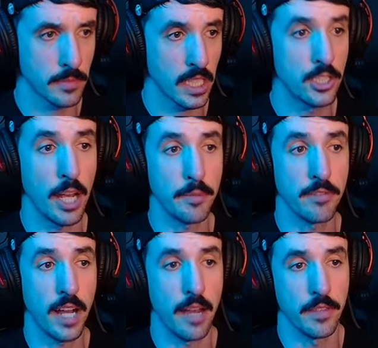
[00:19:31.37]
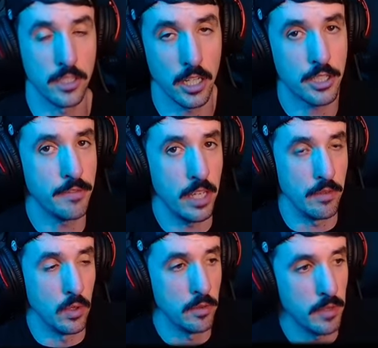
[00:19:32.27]
Chapter 5, The Touch of
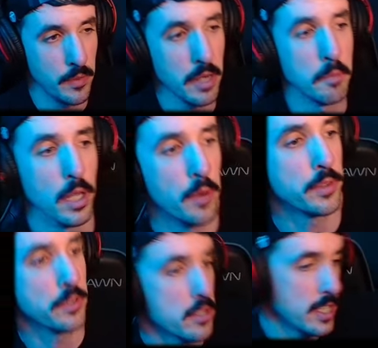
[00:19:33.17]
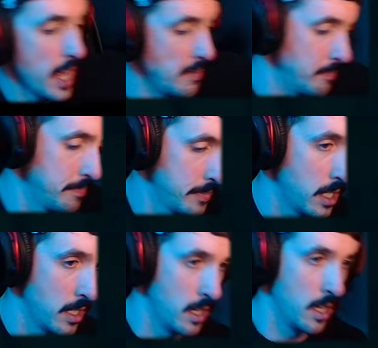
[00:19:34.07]
Evil. And we are blowing through this game.
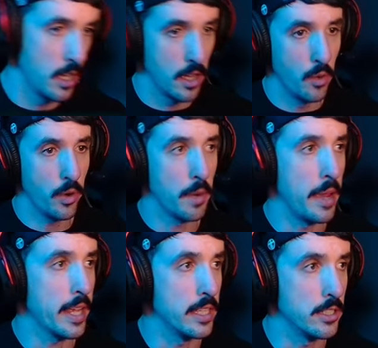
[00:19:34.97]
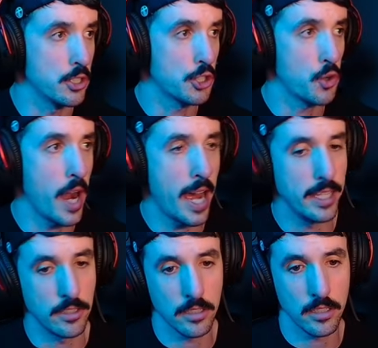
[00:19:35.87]
We are making
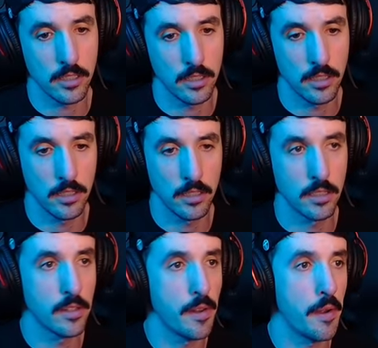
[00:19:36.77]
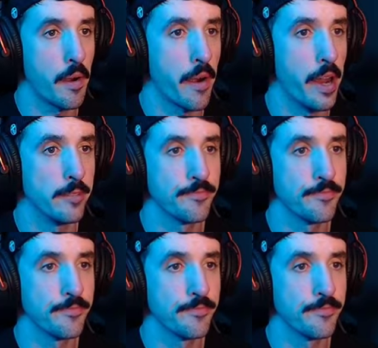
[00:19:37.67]
strides. All right.